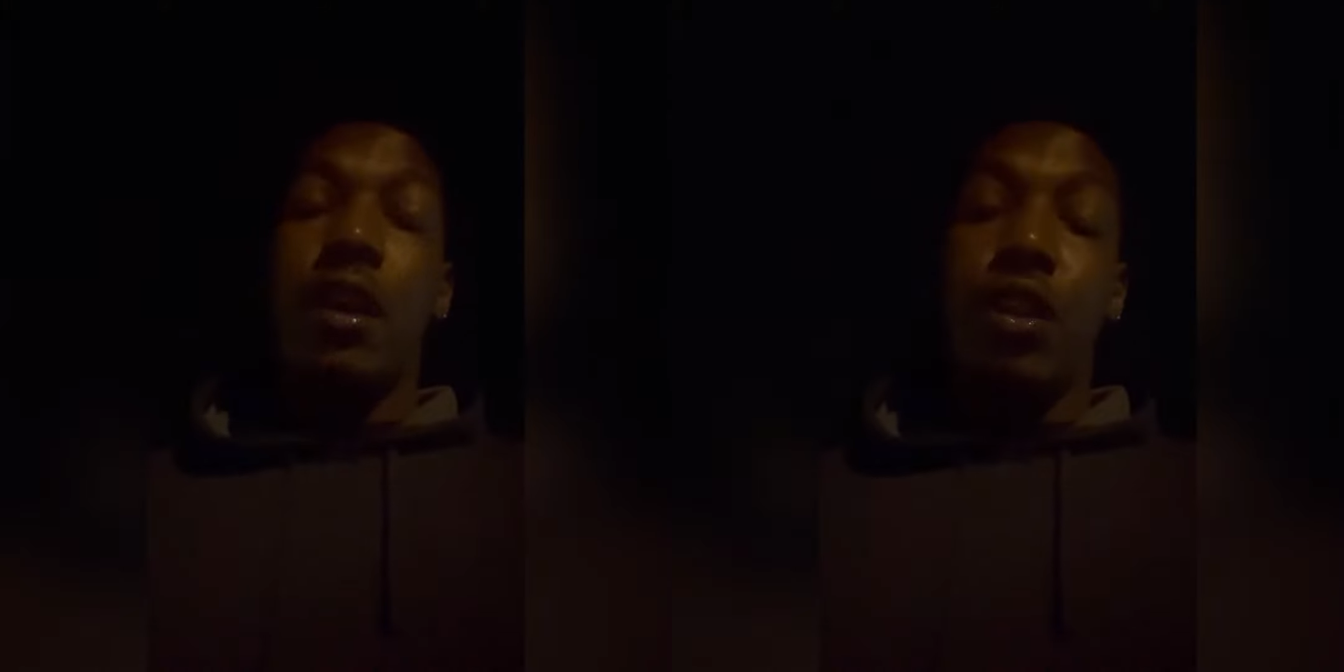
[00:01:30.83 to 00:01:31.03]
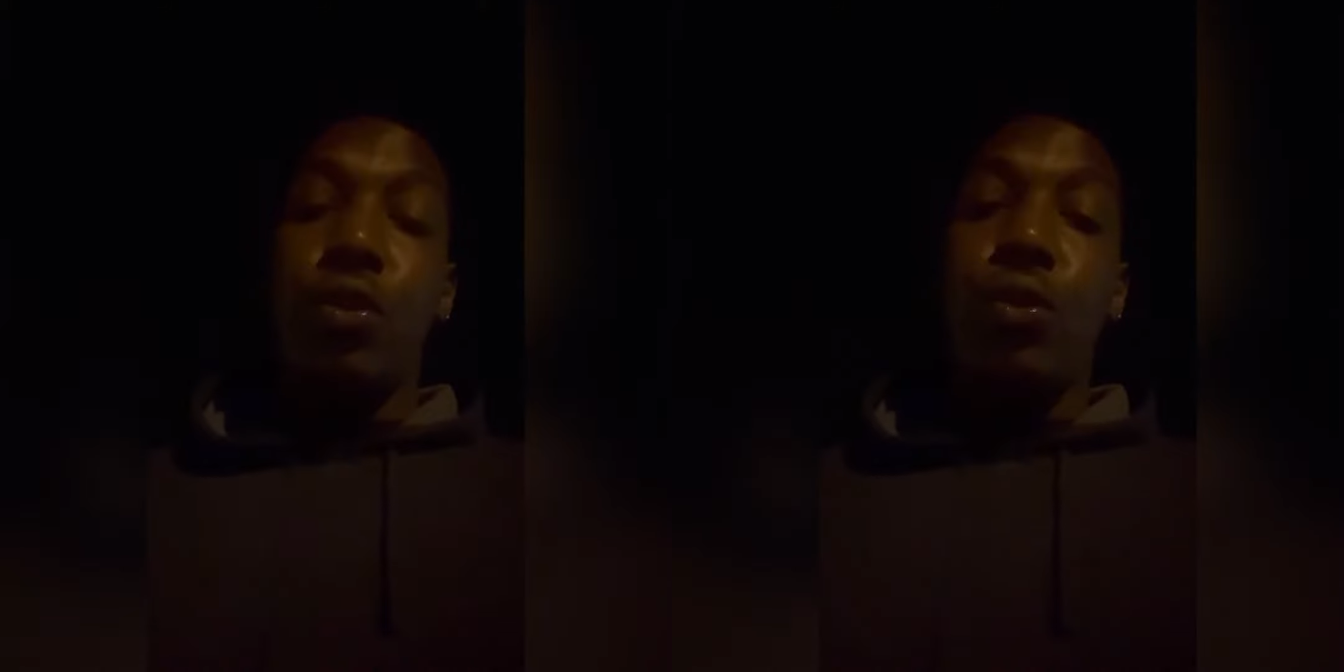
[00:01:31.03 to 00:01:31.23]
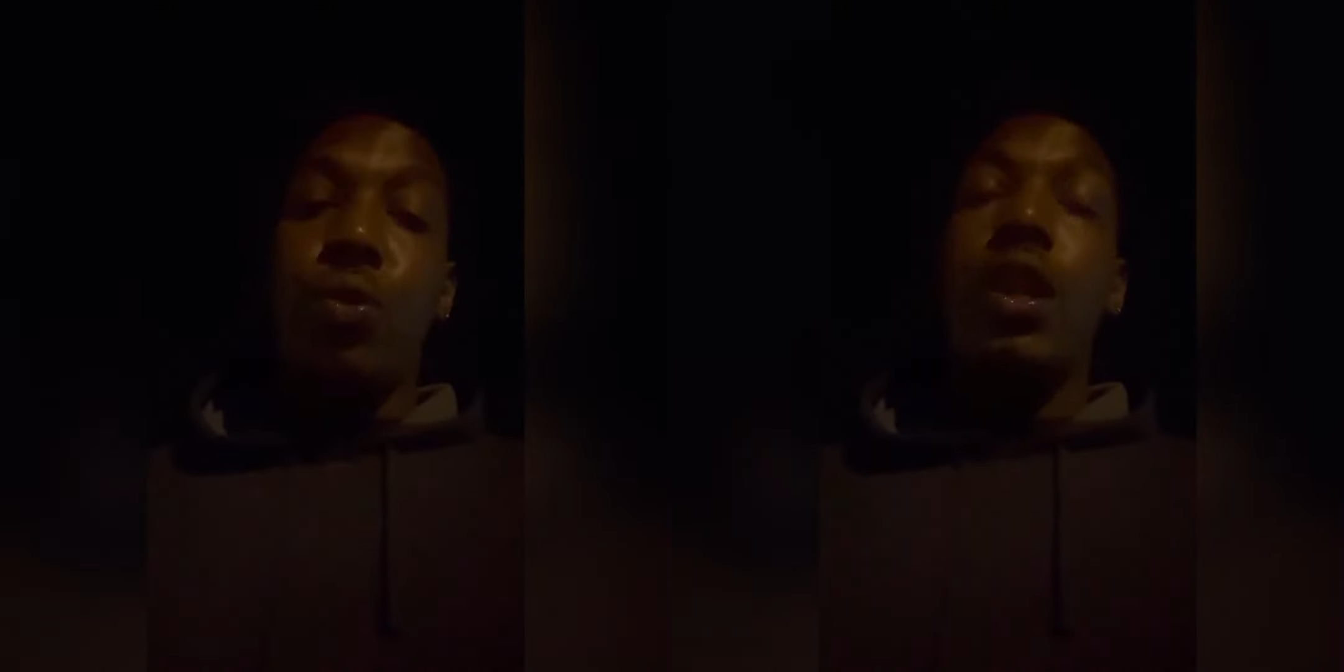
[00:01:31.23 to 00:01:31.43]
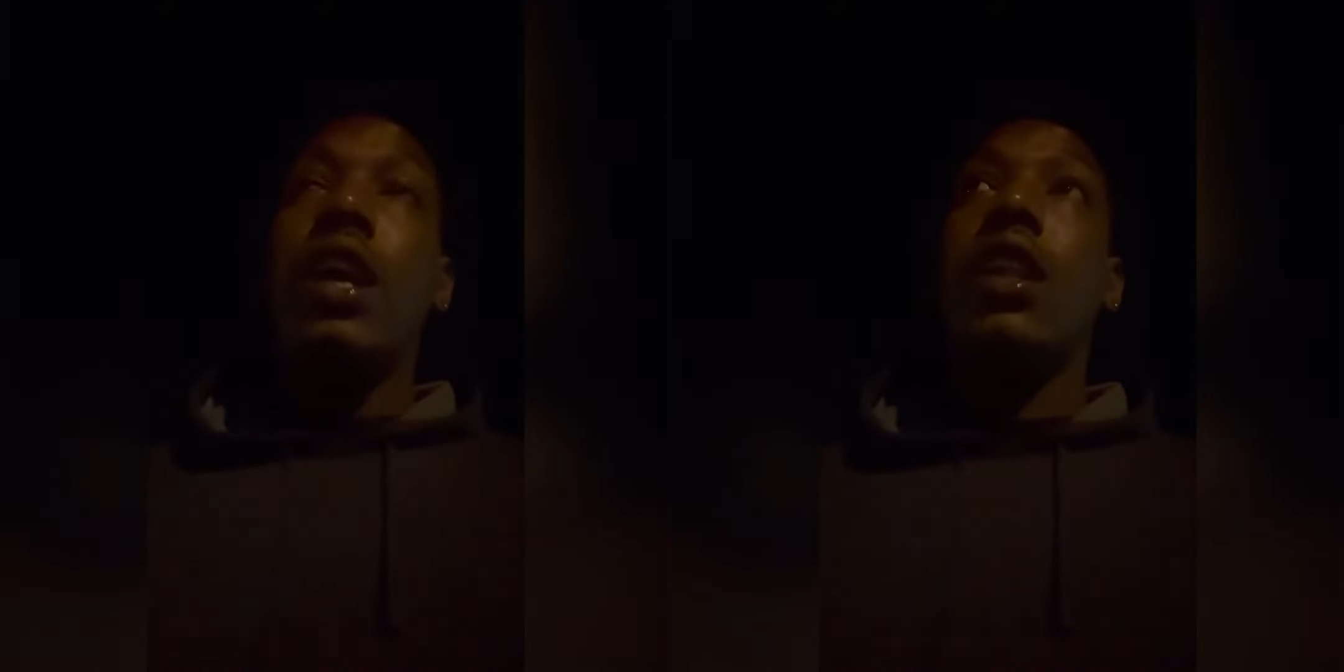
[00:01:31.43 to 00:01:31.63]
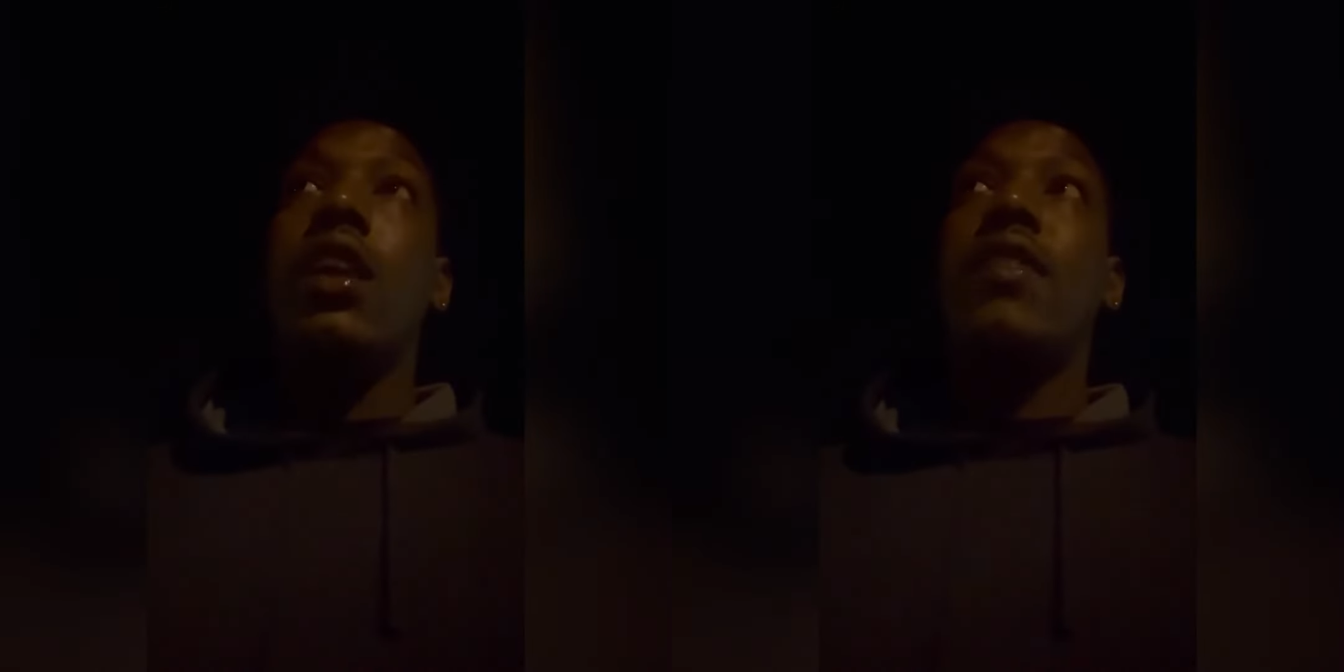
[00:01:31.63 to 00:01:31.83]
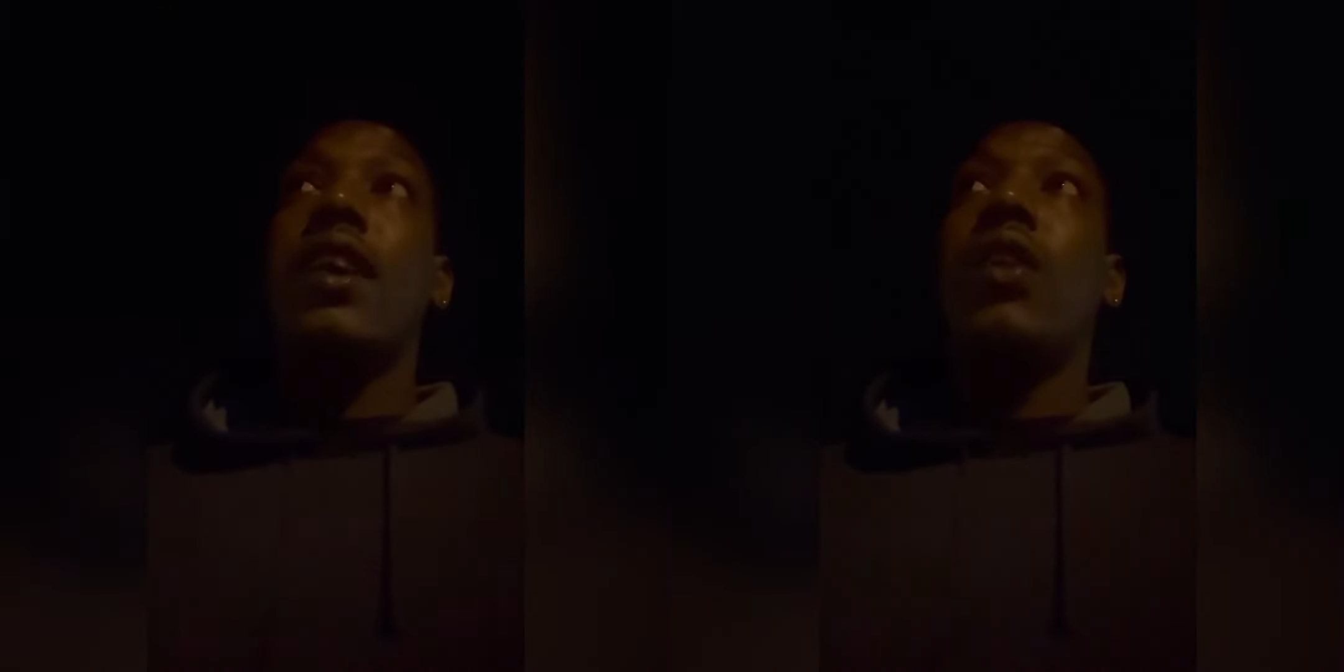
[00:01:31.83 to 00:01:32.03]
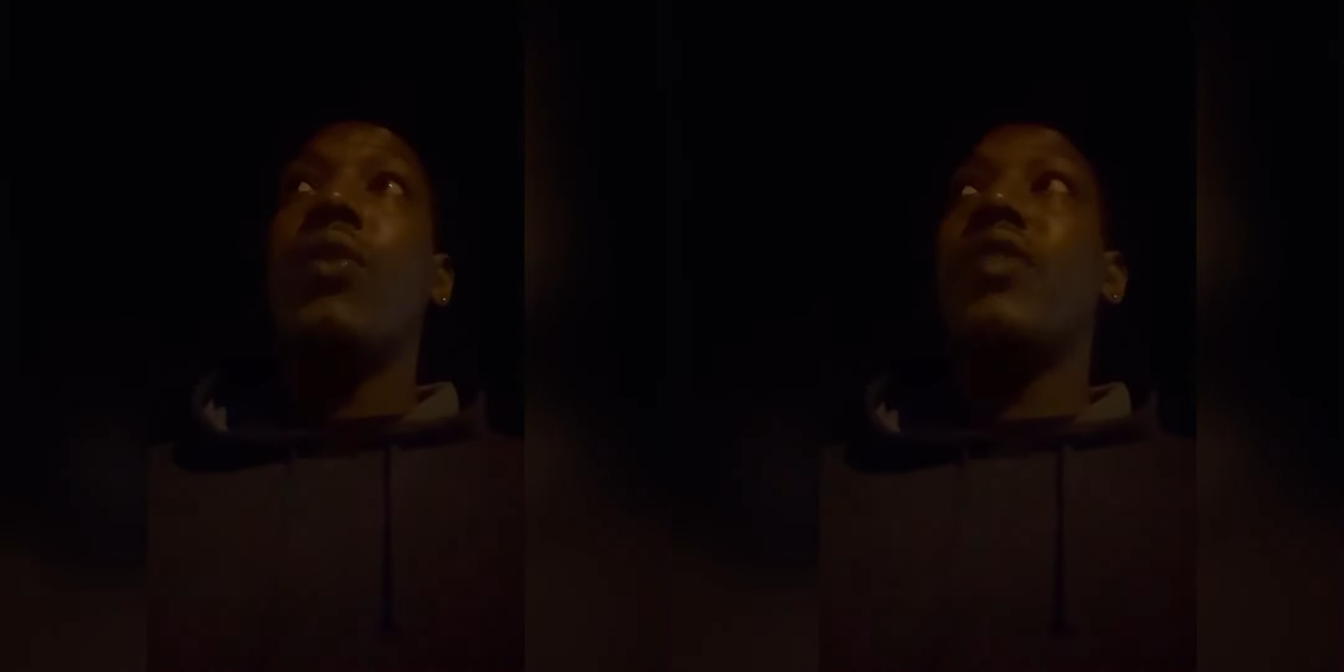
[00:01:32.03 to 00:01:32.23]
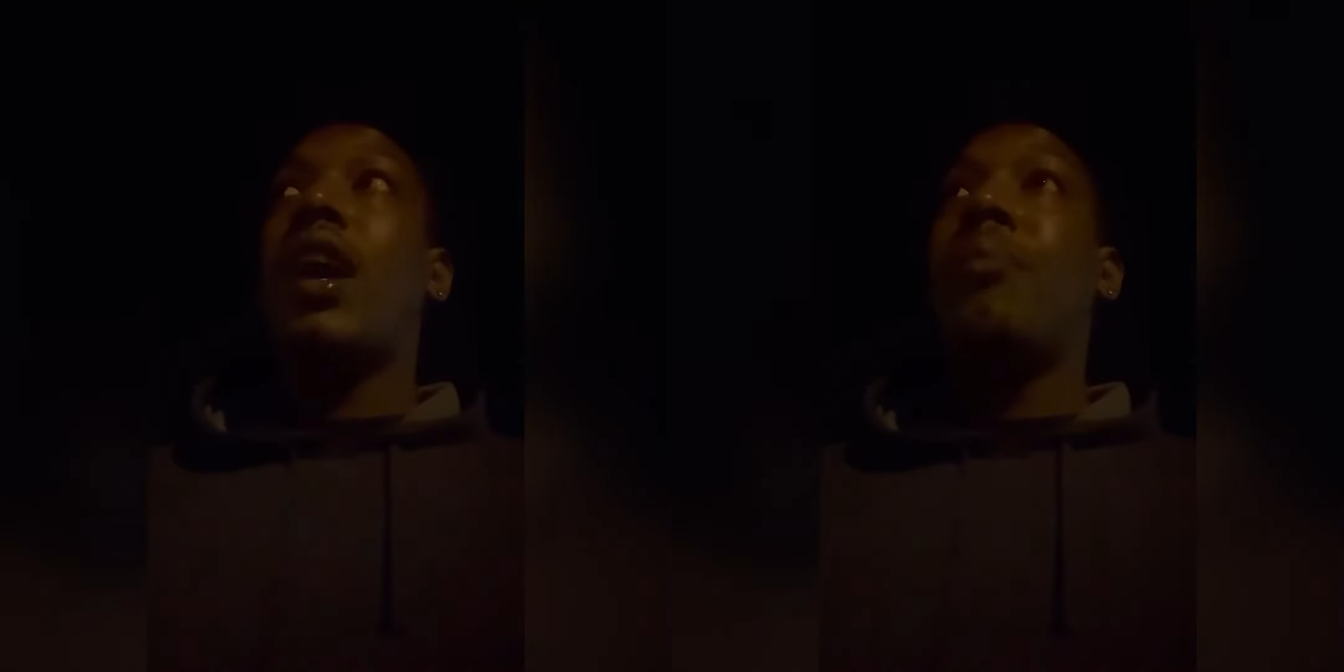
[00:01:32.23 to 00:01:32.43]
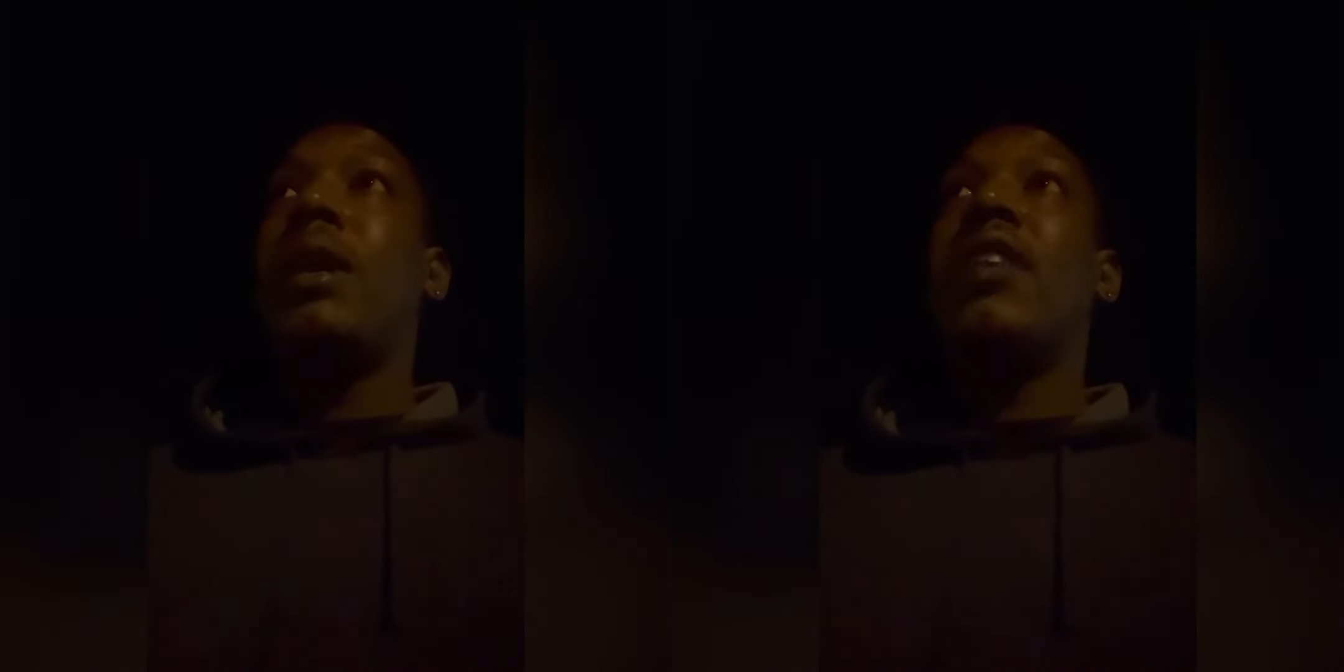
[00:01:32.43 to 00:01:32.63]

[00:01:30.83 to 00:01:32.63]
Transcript: Do you think Lil Zay Osama